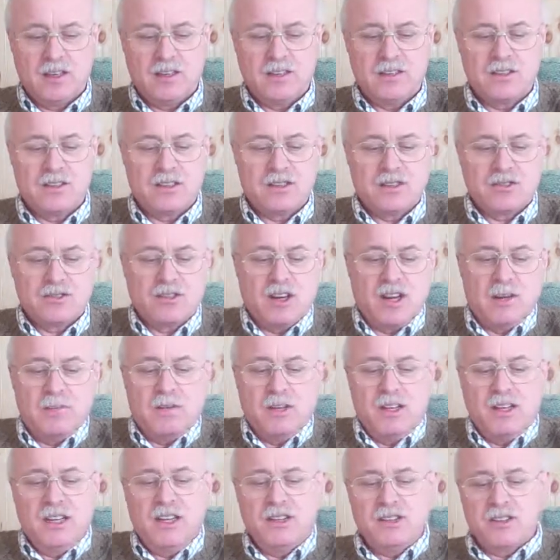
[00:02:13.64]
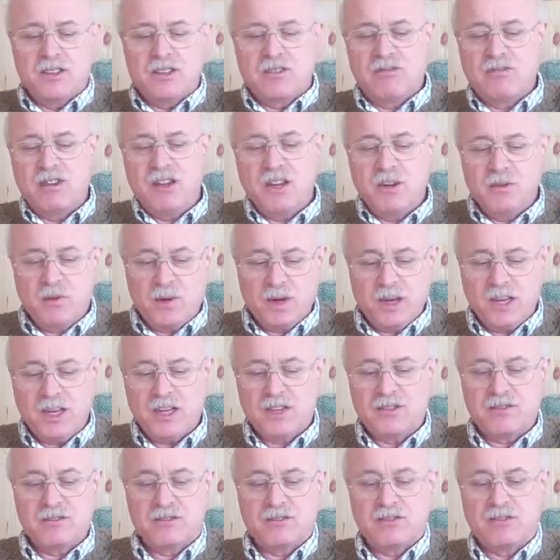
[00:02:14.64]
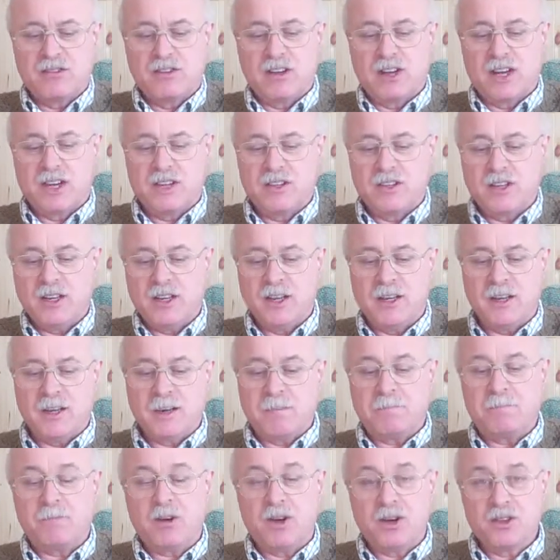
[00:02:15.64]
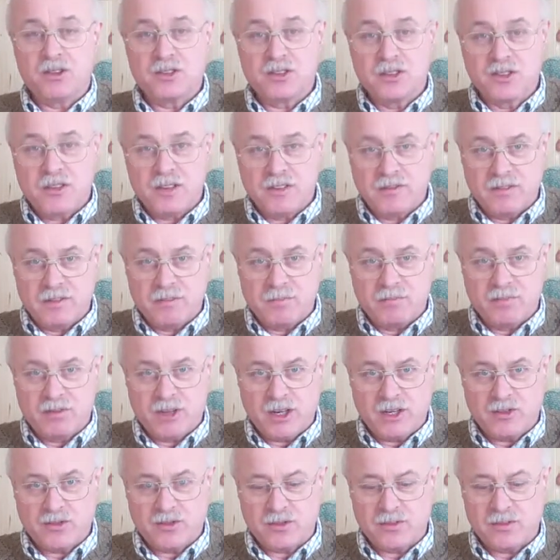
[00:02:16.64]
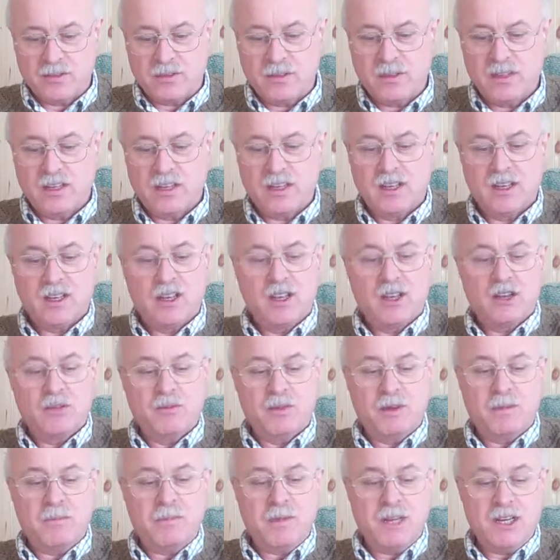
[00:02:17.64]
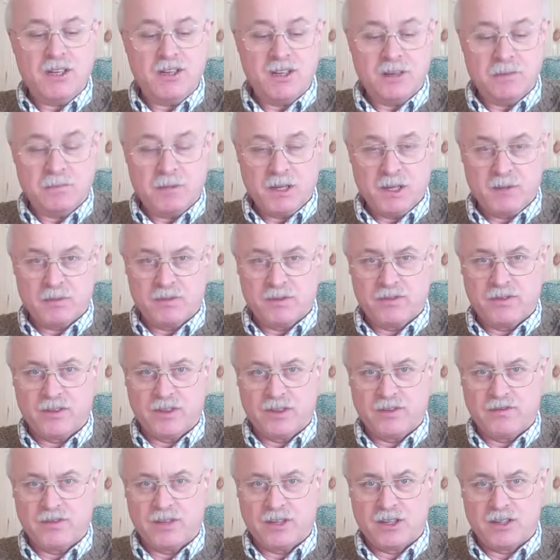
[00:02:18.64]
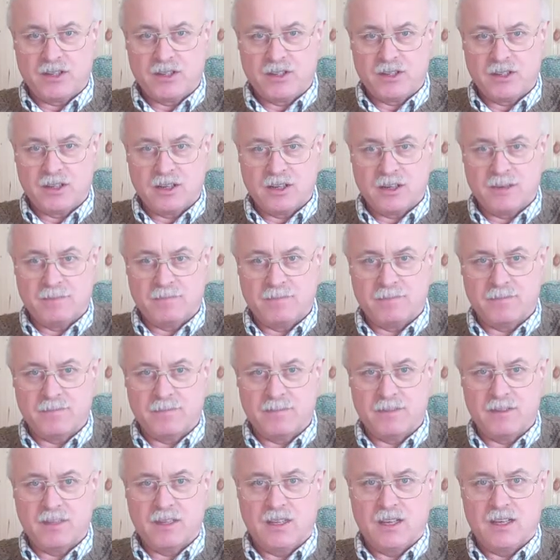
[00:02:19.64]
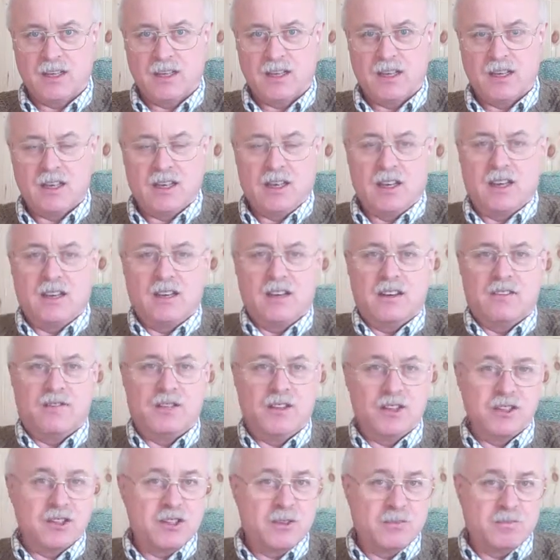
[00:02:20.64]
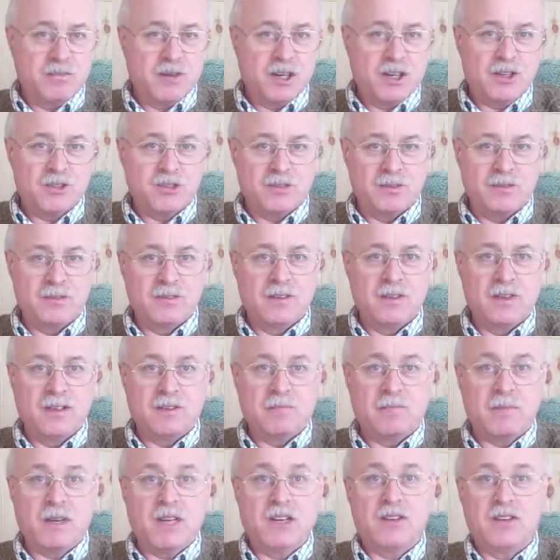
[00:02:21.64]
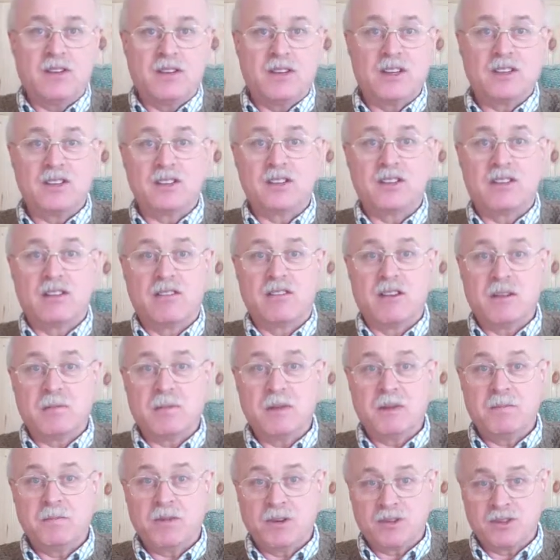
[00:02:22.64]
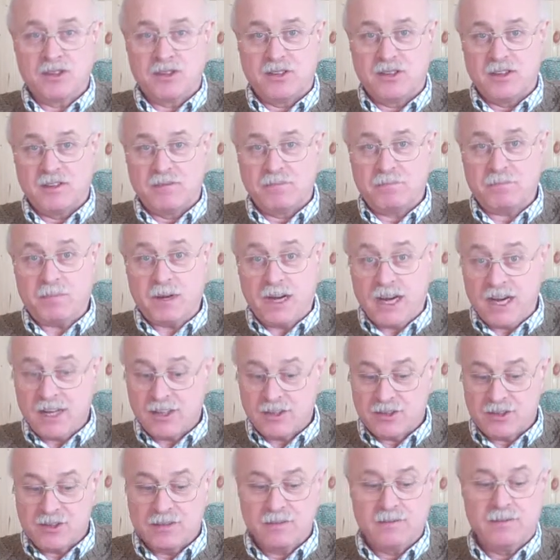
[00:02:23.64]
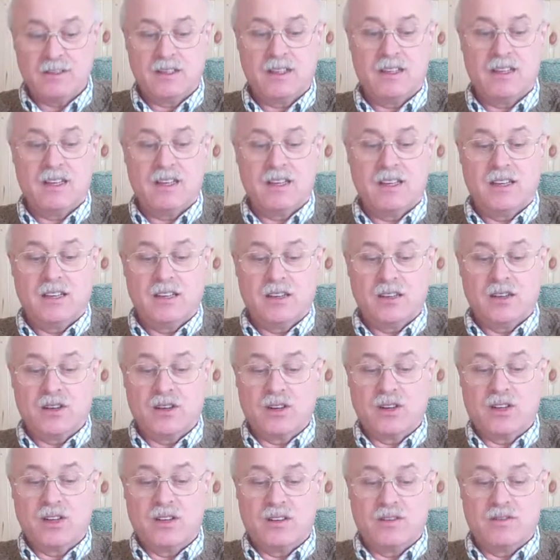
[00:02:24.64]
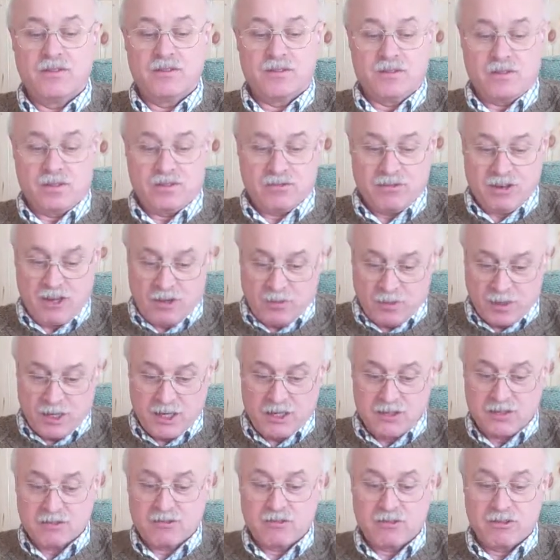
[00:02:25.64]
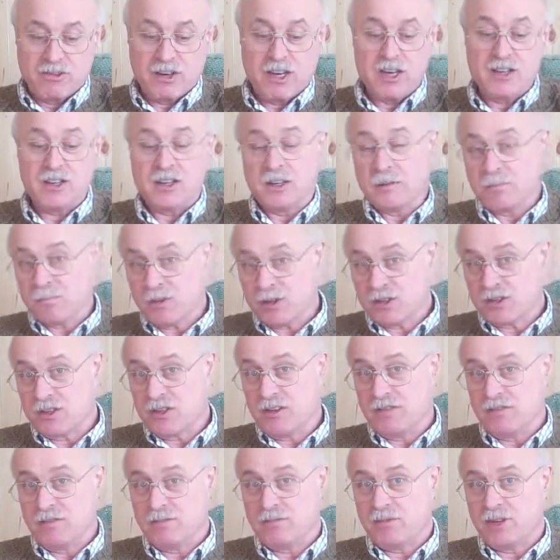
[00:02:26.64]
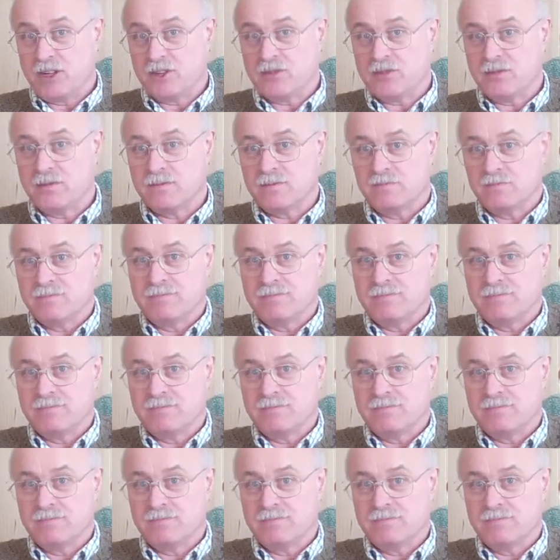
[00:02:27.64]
Describe at least 3 ways of creating a positive impression when meeting people for the first time. A first impression may not necessarily be positive, but you've got to give 3 ways of creating a positive impression.